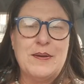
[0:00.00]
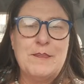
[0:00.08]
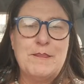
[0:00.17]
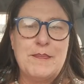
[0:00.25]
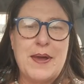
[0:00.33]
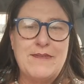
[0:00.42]

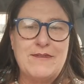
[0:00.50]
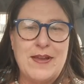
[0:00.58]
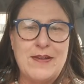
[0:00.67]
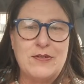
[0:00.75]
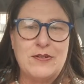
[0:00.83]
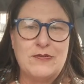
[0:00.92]
My
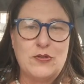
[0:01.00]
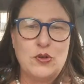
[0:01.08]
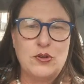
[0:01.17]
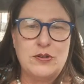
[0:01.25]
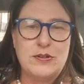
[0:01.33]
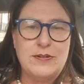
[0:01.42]
favourite
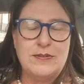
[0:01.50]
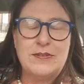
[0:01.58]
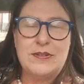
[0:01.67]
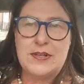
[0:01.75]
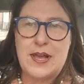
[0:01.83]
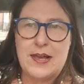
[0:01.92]
food,
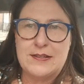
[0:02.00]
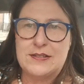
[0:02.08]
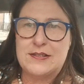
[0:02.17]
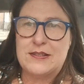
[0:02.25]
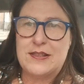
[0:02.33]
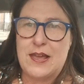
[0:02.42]
asked
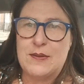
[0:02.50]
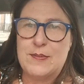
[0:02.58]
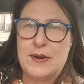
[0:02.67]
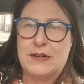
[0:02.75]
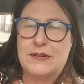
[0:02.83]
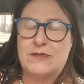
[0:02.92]
that
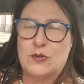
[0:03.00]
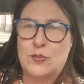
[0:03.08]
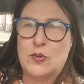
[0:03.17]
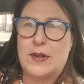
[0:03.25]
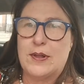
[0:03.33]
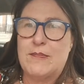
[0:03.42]
American
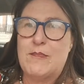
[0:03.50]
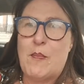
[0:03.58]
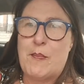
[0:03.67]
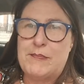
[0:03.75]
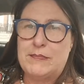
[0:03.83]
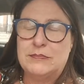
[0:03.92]
footballer.
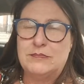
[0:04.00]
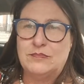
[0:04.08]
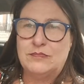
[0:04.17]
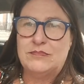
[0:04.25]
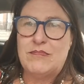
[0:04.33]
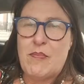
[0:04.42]

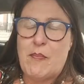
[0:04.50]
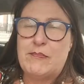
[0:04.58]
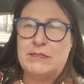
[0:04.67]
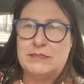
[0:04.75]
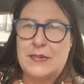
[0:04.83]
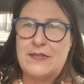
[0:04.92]

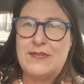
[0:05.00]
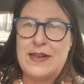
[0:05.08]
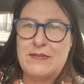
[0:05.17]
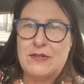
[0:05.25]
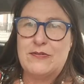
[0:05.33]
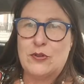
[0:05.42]
My
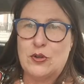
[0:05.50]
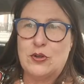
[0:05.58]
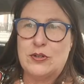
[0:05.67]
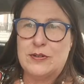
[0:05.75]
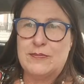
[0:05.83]
favourite food.